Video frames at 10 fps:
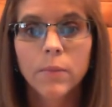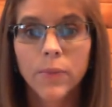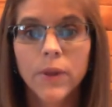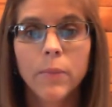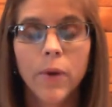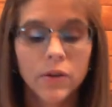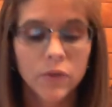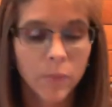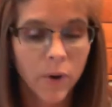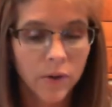the
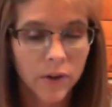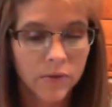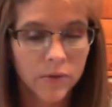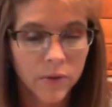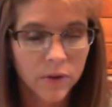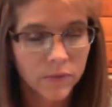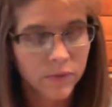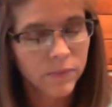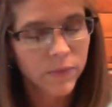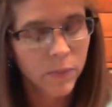Apostle Paul never wrote
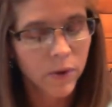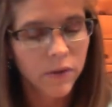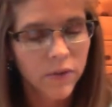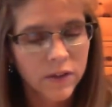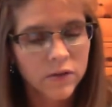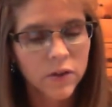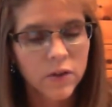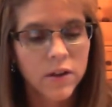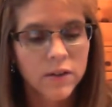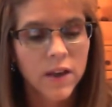the book of
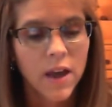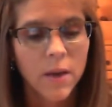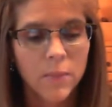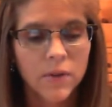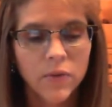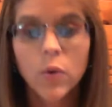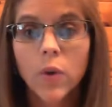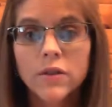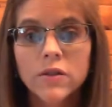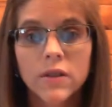Thessalonians. But if you
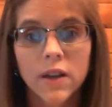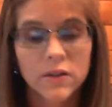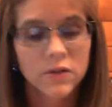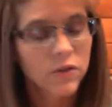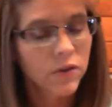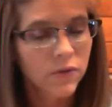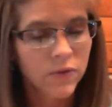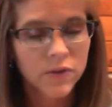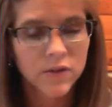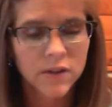question that, just go to
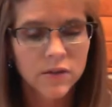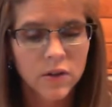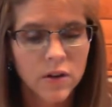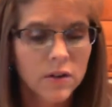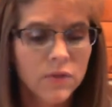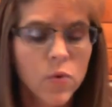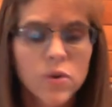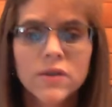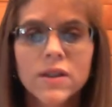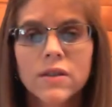1 Thessalonians
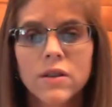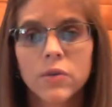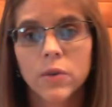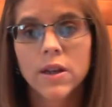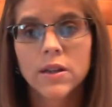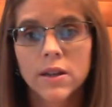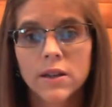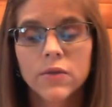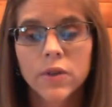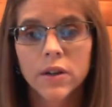4:16 through 18.
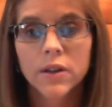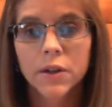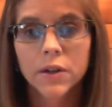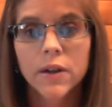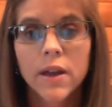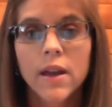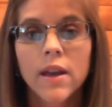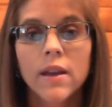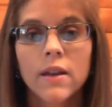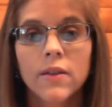It's very clear
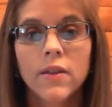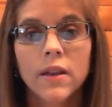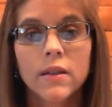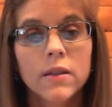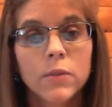that the